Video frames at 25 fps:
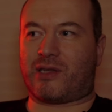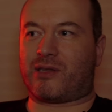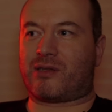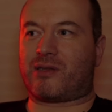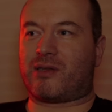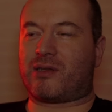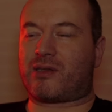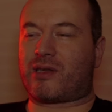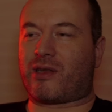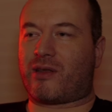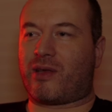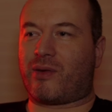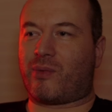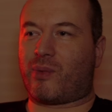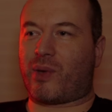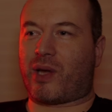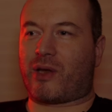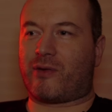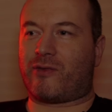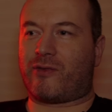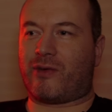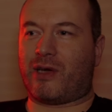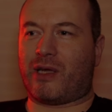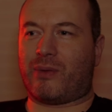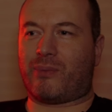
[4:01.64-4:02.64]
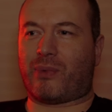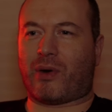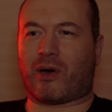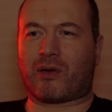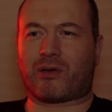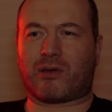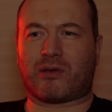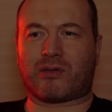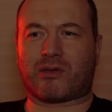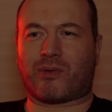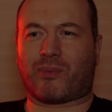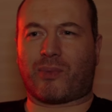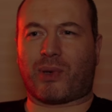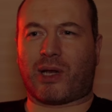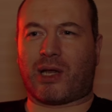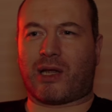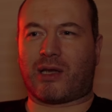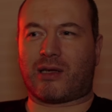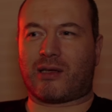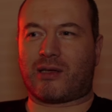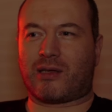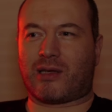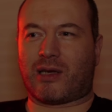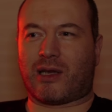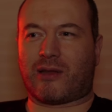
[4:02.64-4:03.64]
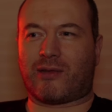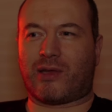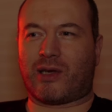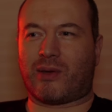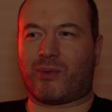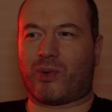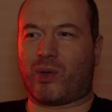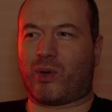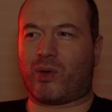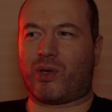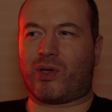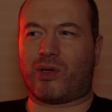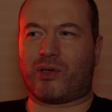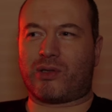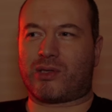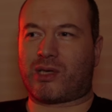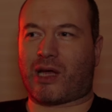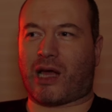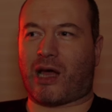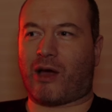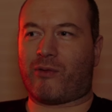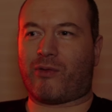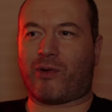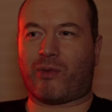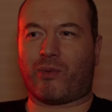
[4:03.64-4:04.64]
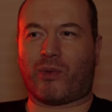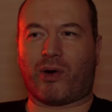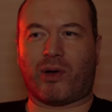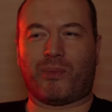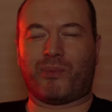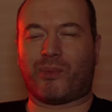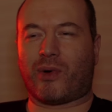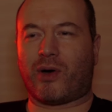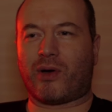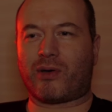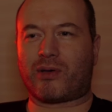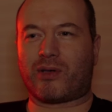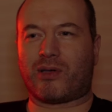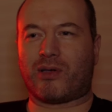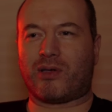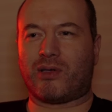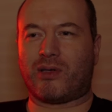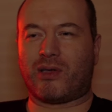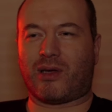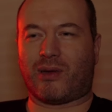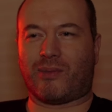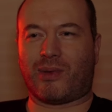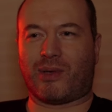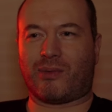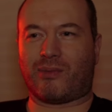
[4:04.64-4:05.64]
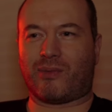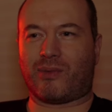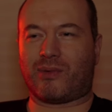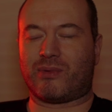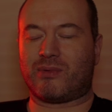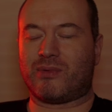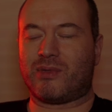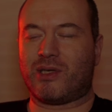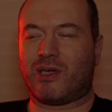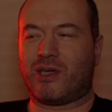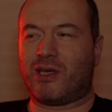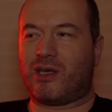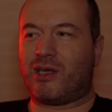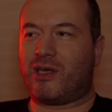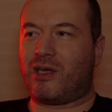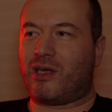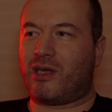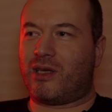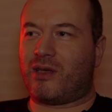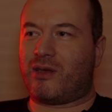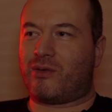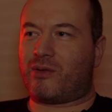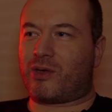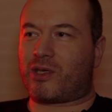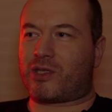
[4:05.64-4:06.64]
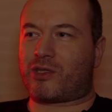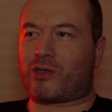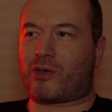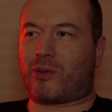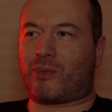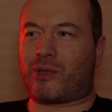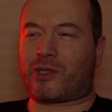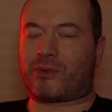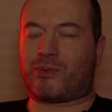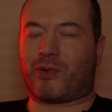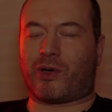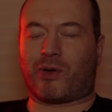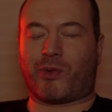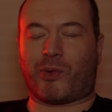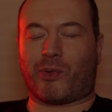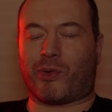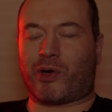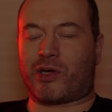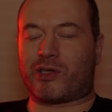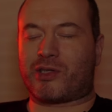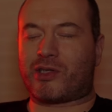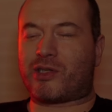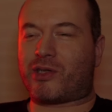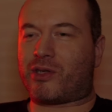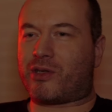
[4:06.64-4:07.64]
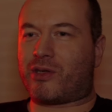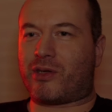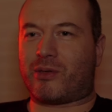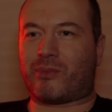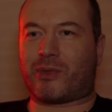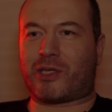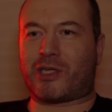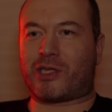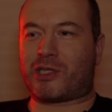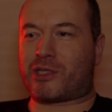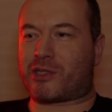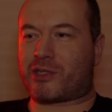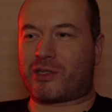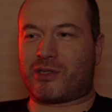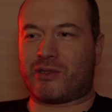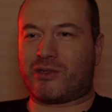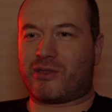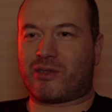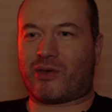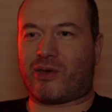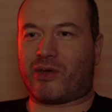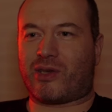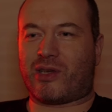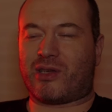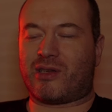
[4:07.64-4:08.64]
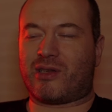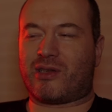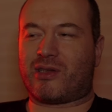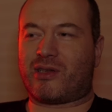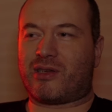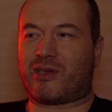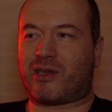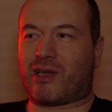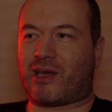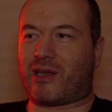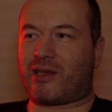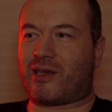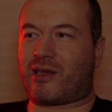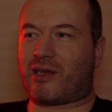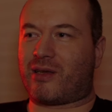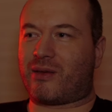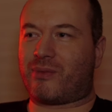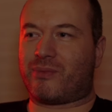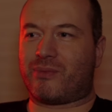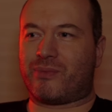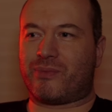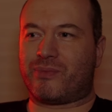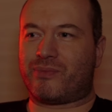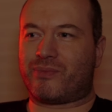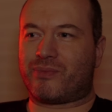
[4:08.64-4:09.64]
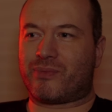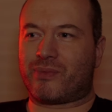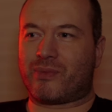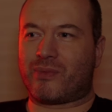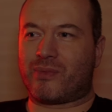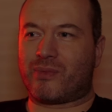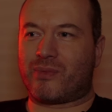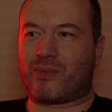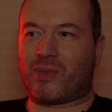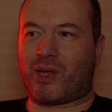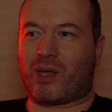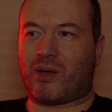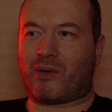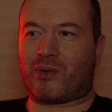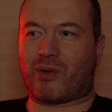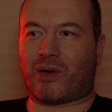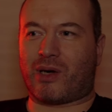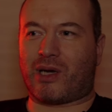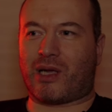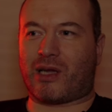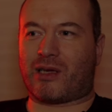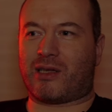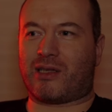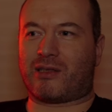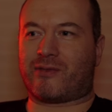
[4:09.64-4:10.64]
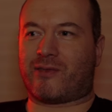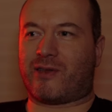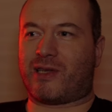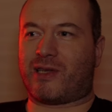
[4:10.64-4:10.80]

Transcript: instance, I think we had 3 bottles of blood and I think we only used half of 1 bottle. I mean, there's so much more we wanted to do, but just couldn't. And Ronni had these